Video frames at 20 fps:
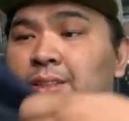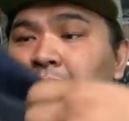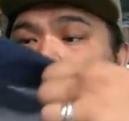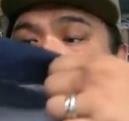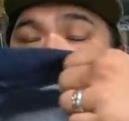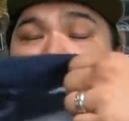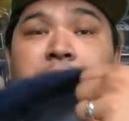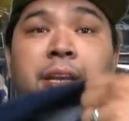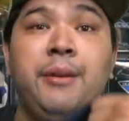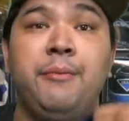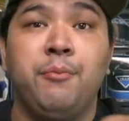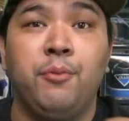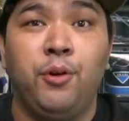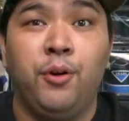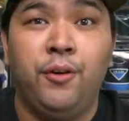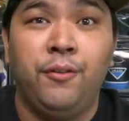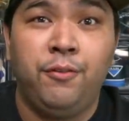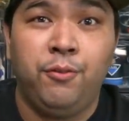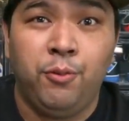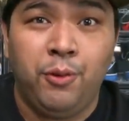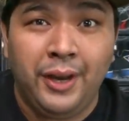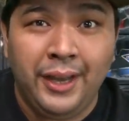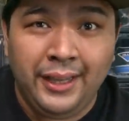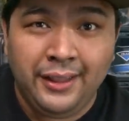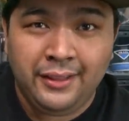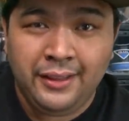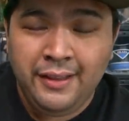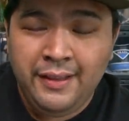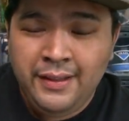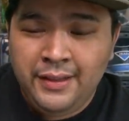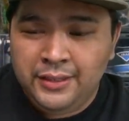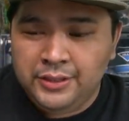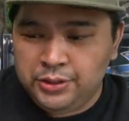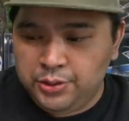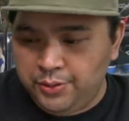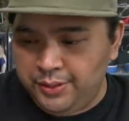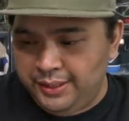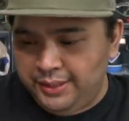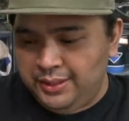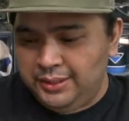scream Off-White.
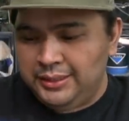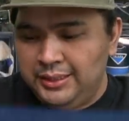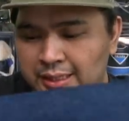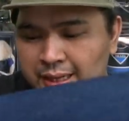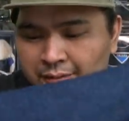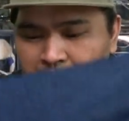So it doesn't